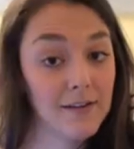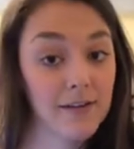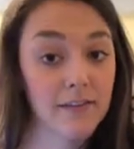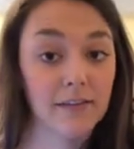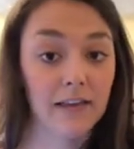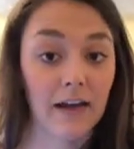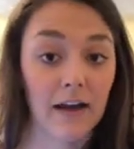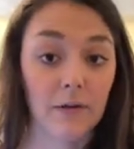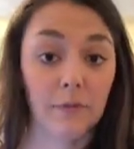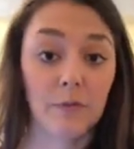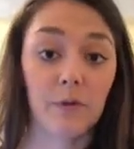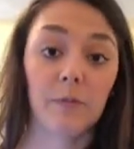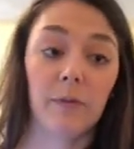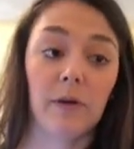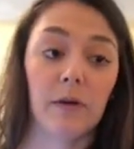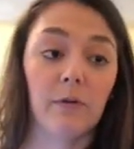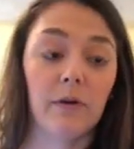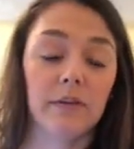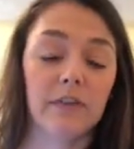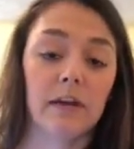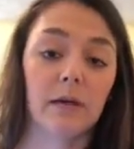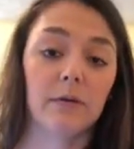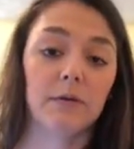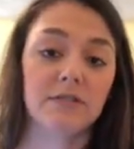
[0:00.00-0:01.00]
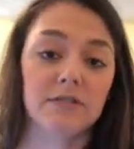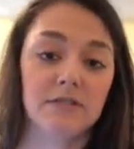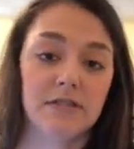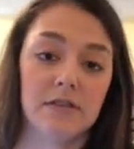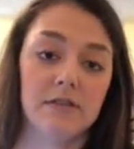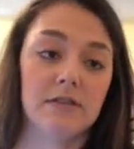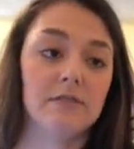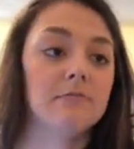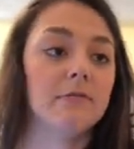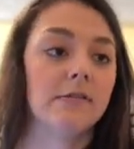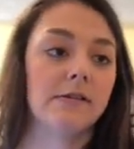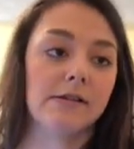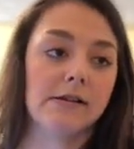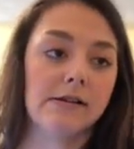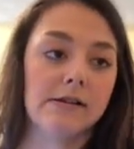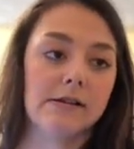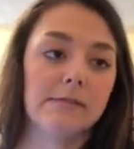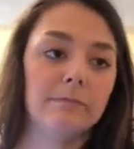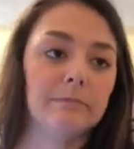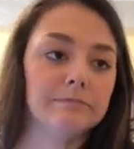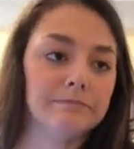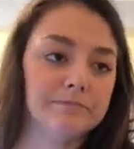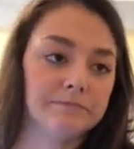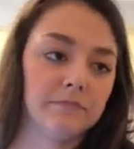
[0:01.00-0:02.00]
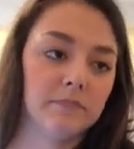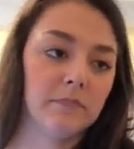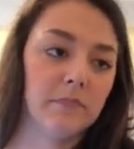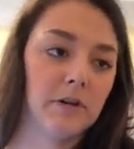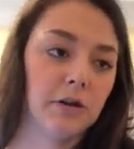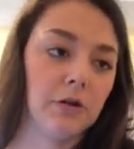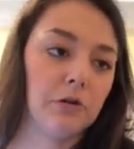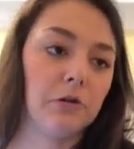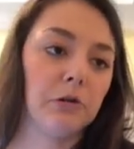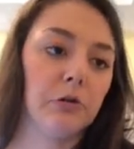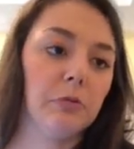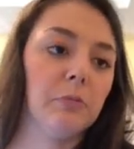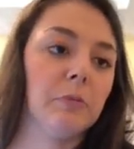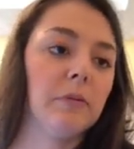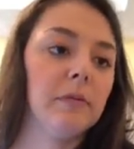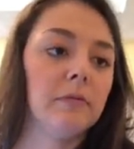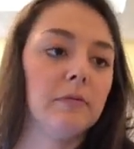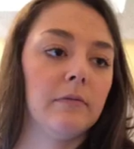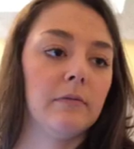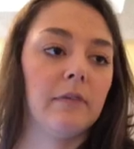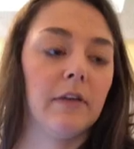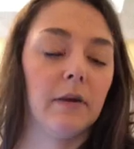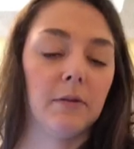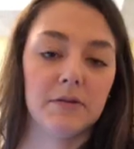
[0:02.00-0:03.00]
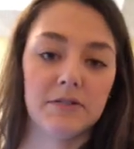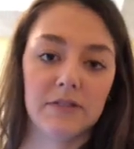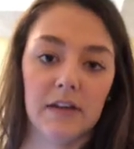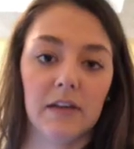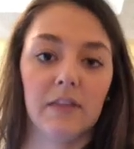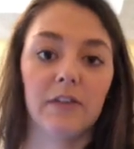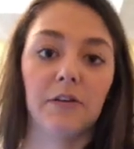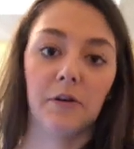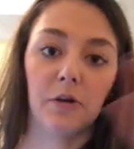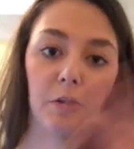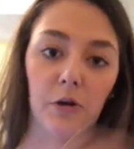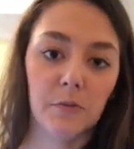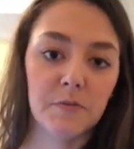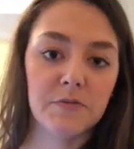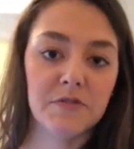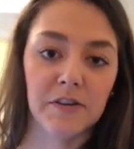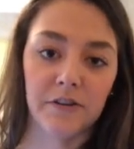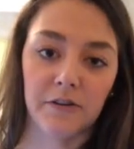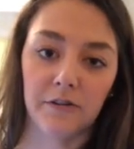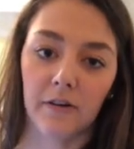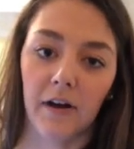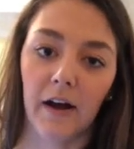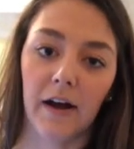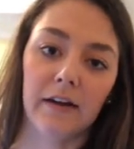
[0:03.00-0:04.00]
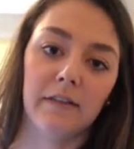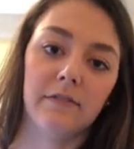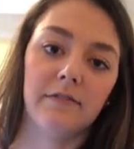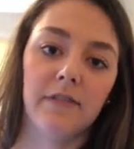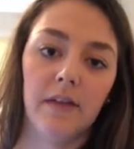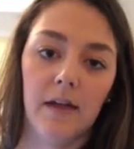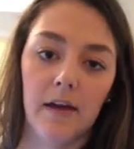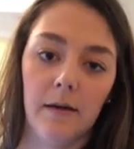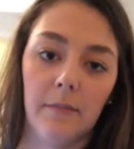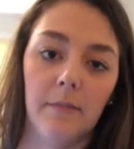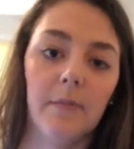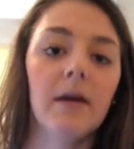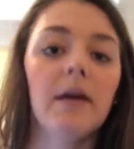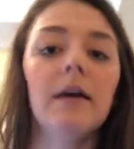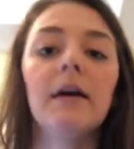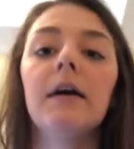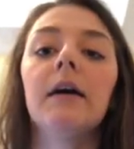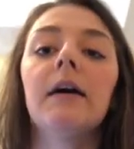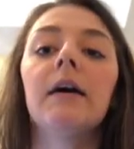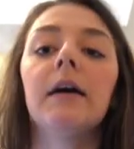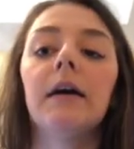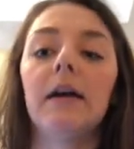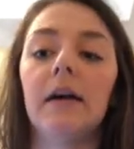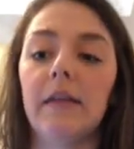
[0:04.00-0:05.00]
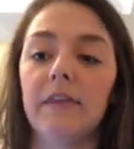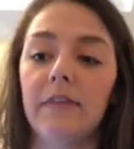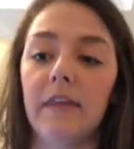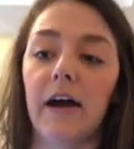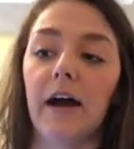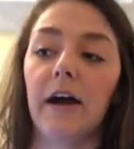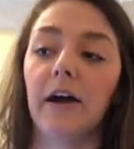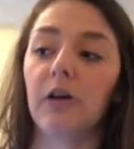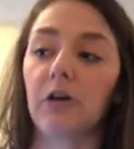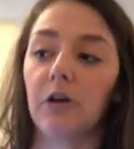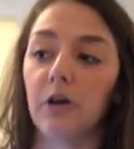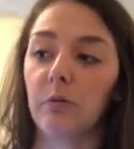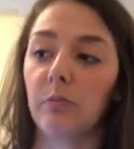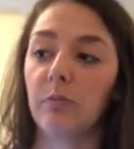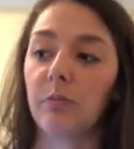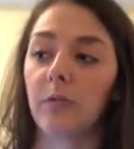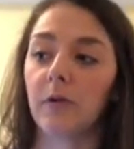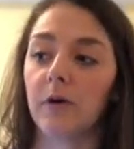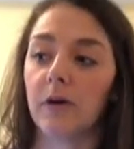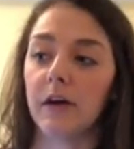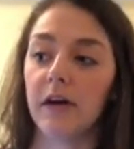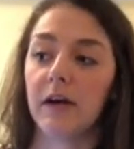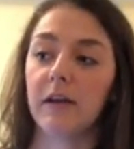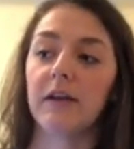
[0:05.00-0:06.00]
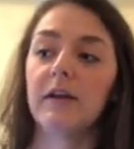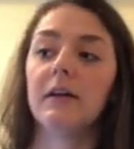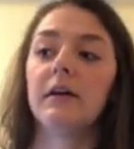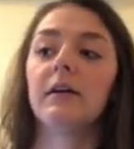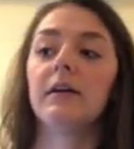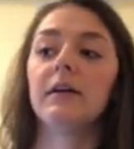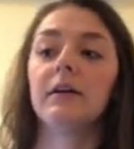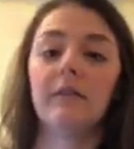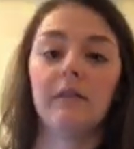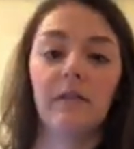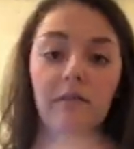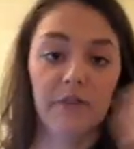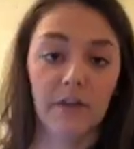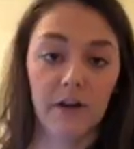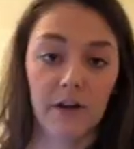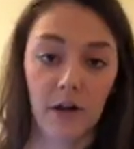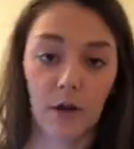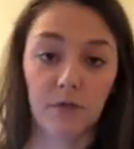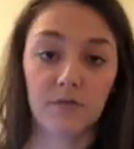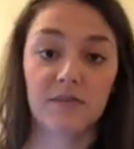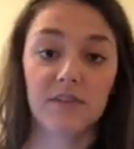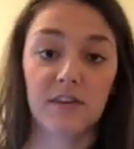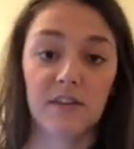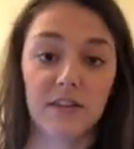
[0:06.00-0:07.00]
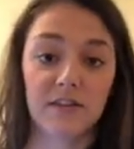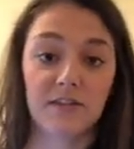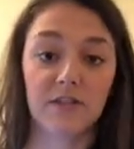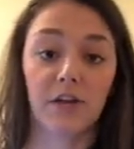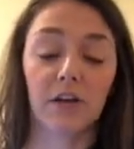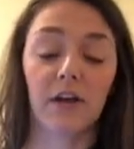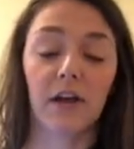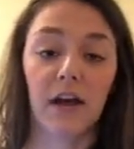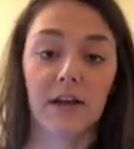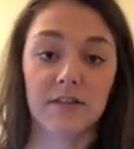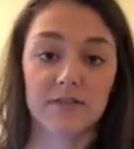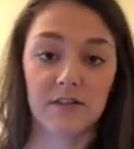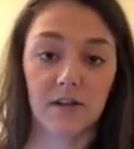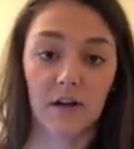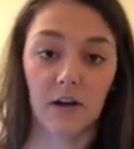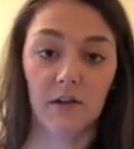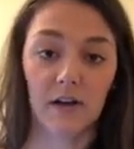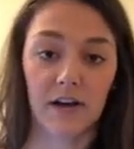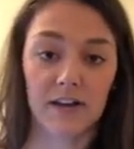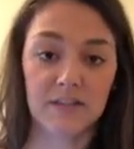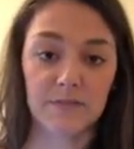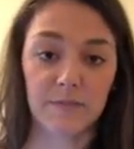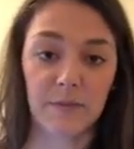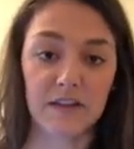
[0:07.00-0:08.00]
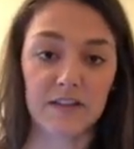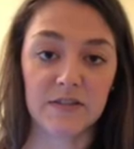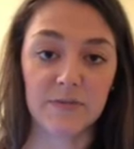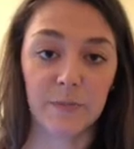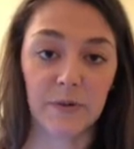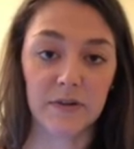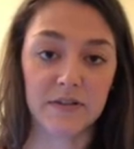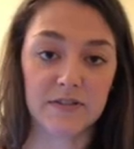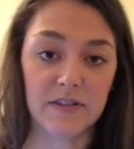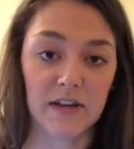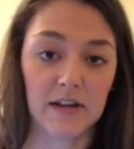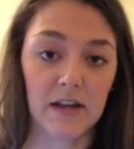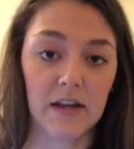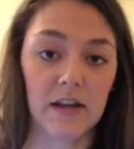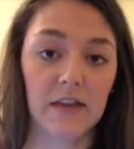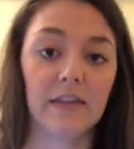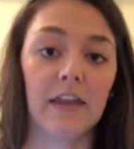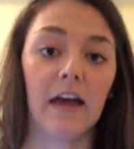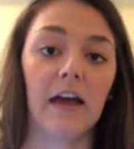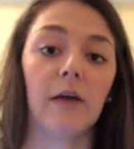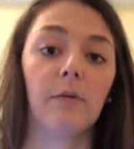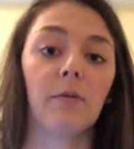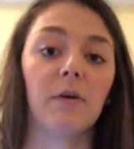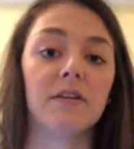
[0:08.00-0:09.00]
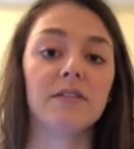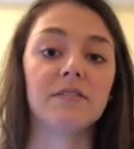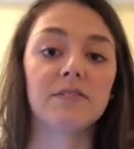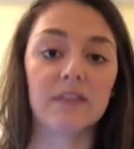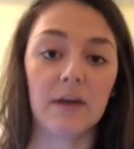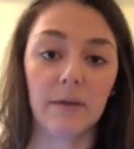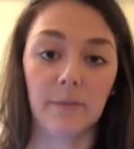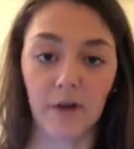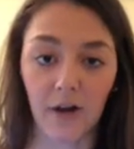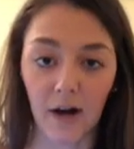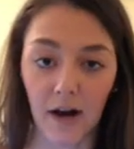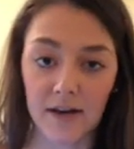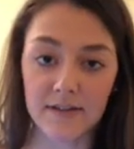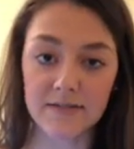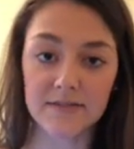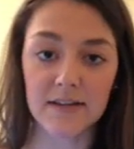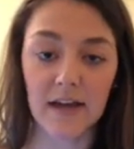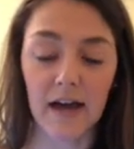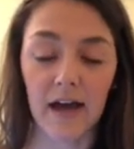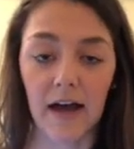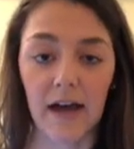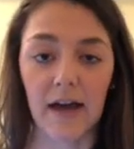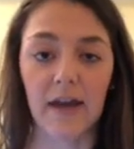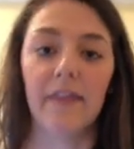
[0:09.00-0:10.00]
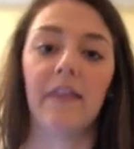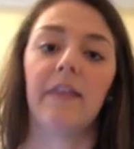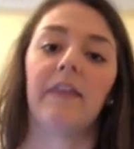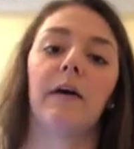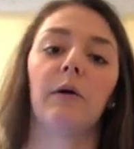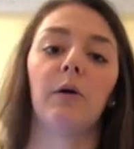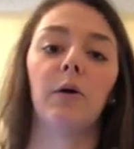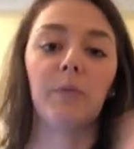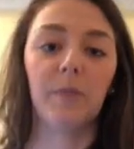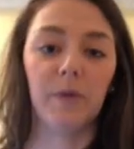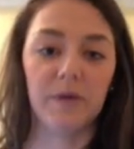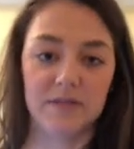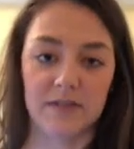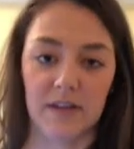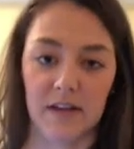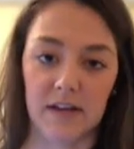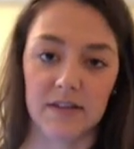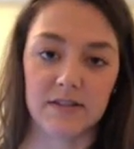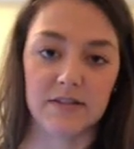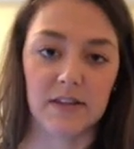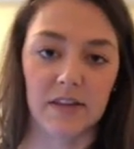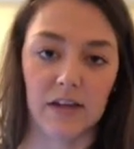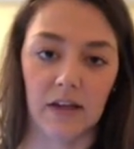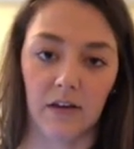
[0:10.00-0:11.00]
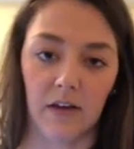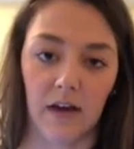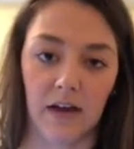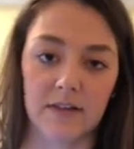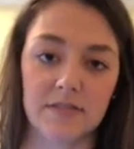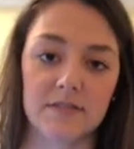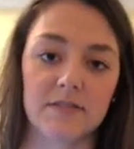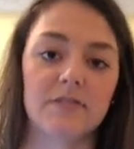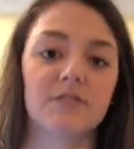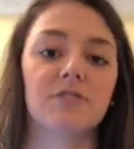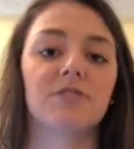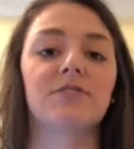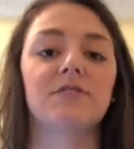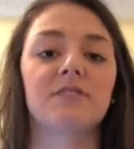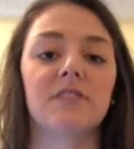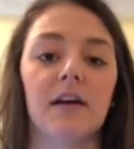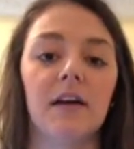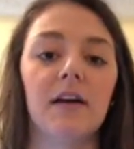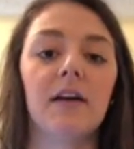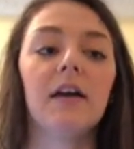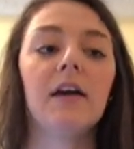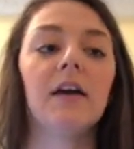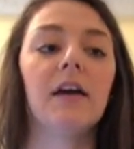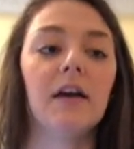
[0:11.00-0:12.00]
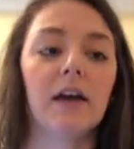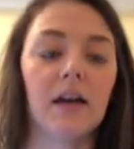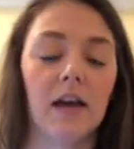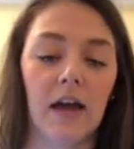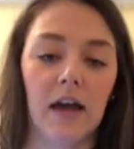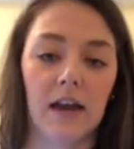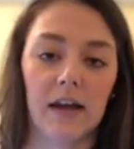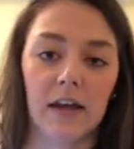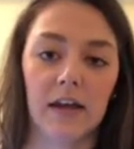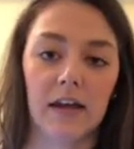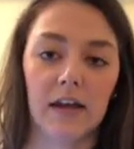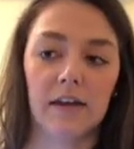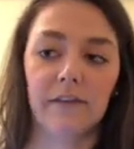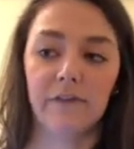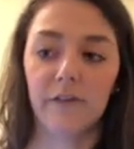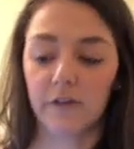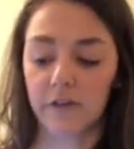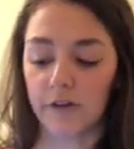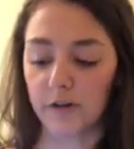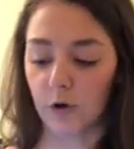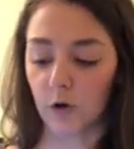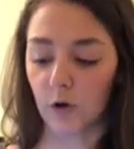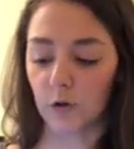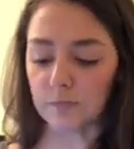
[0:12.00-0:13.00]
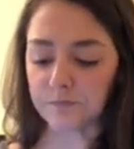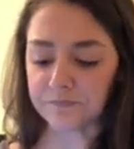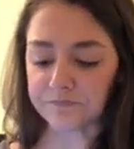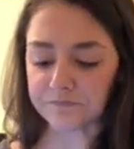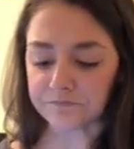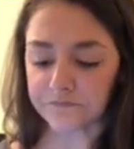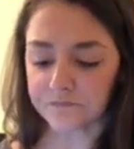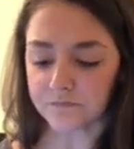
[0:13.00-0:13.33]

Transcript: that would be what they would do. They would take the group to the right of them, and that group would, the notes that they took as their classmates presented, they would summarize that, and then they would present it to the class, just to kind of give a little,